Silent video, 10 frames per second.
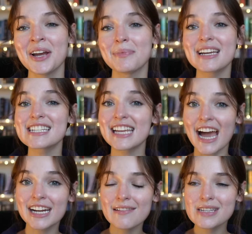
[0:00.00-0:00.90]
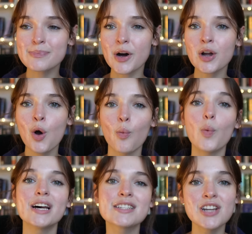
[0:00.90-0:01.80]
Because the ending of this book
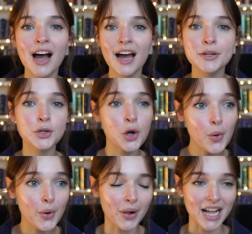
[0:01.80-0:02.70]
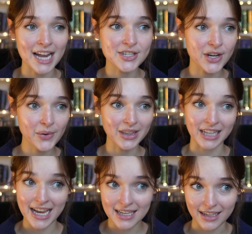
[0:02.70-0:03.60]
was not cool. I don't
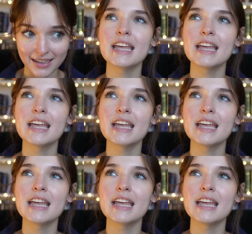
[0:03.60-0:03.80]
like it.